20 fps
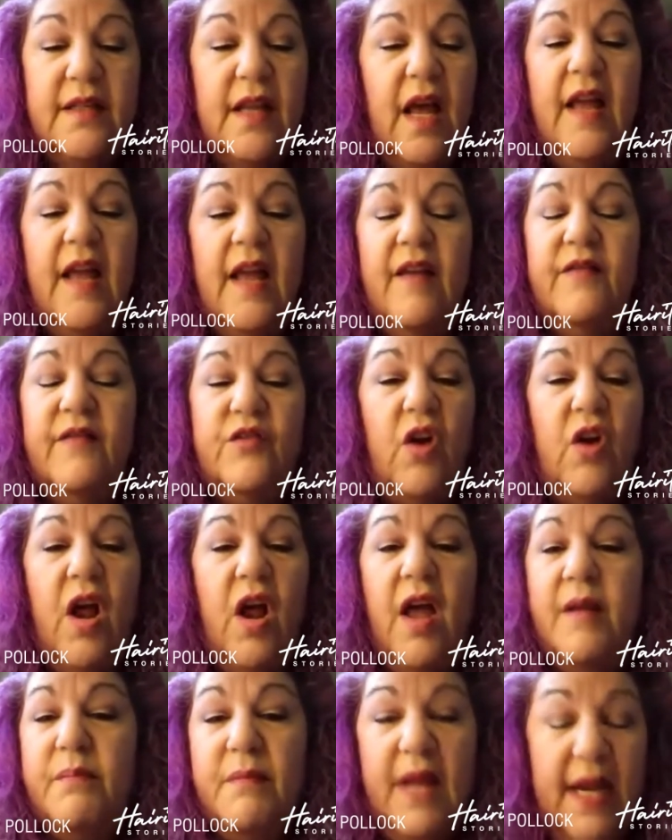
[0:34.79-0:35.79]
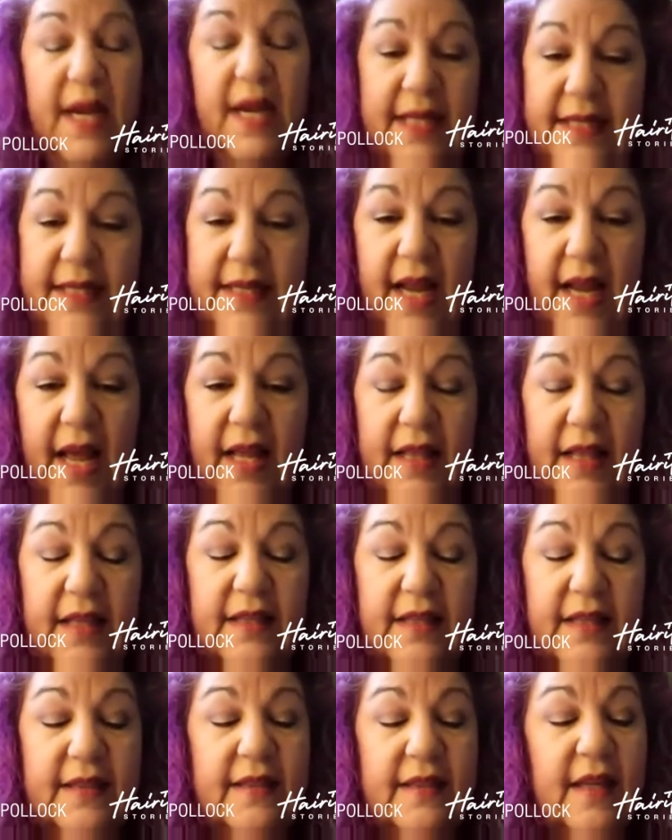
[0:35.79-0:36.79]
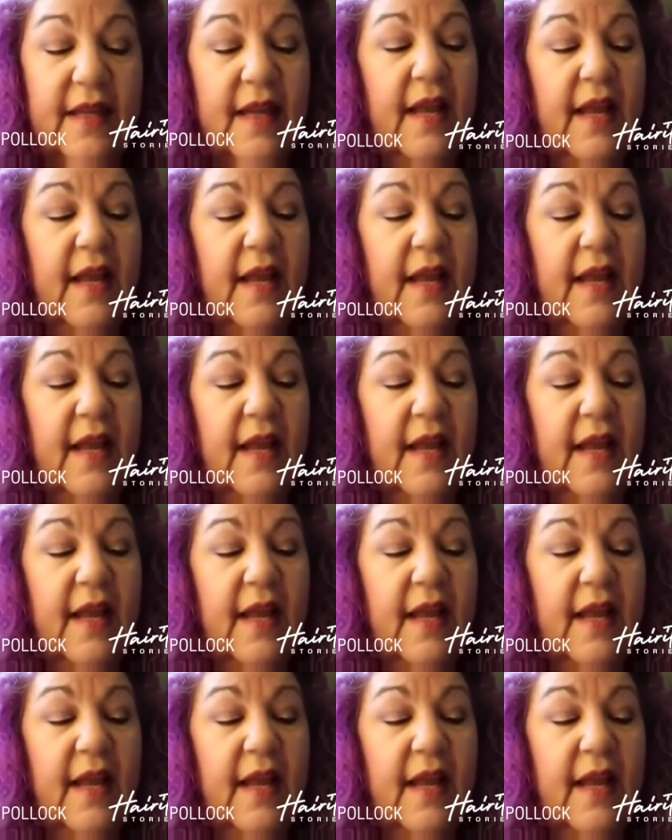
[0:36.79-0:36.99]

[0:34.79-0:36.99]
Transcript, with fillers: I have tried many stylists.